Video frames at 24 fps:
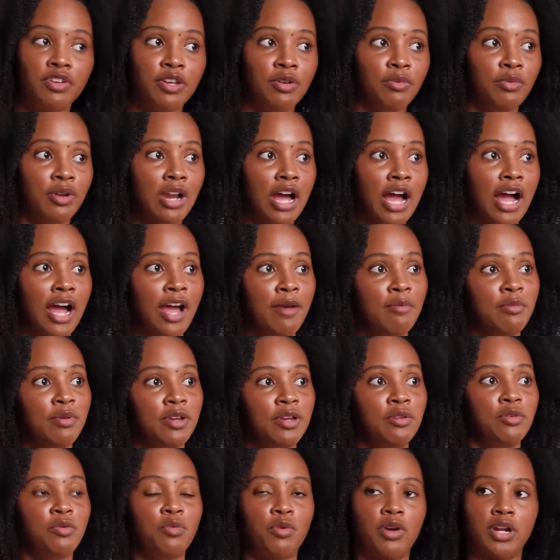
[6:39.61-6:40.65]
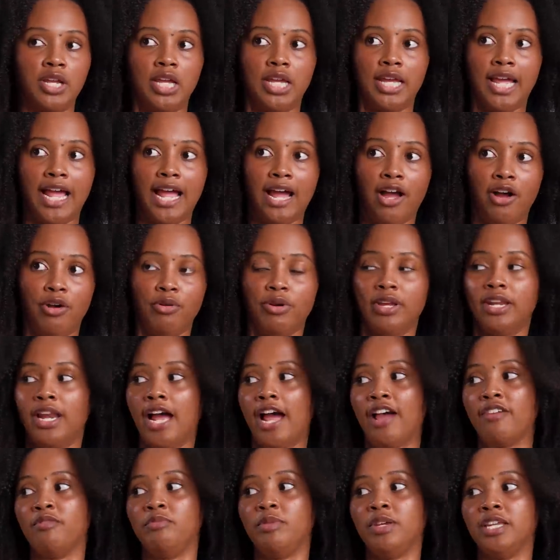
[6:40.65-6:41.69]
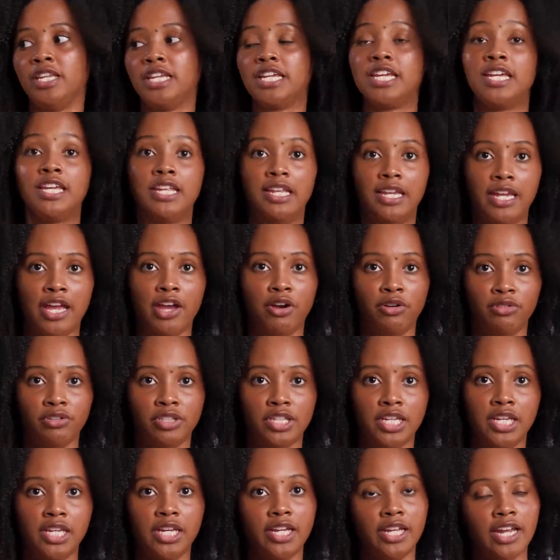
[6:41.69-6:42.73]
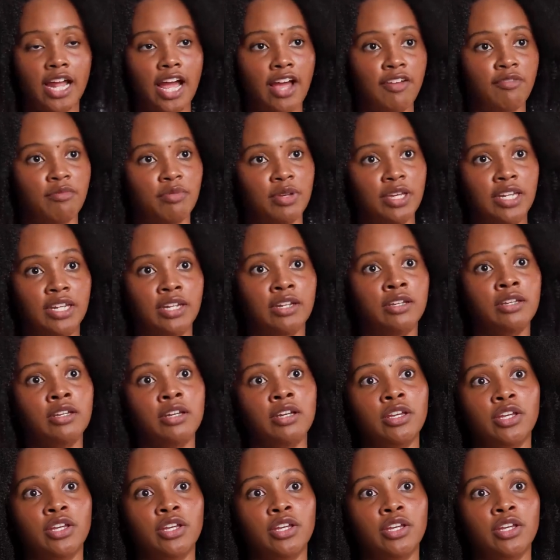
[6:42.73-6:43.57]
and when I've been working out and I've been eating healthy and I've been,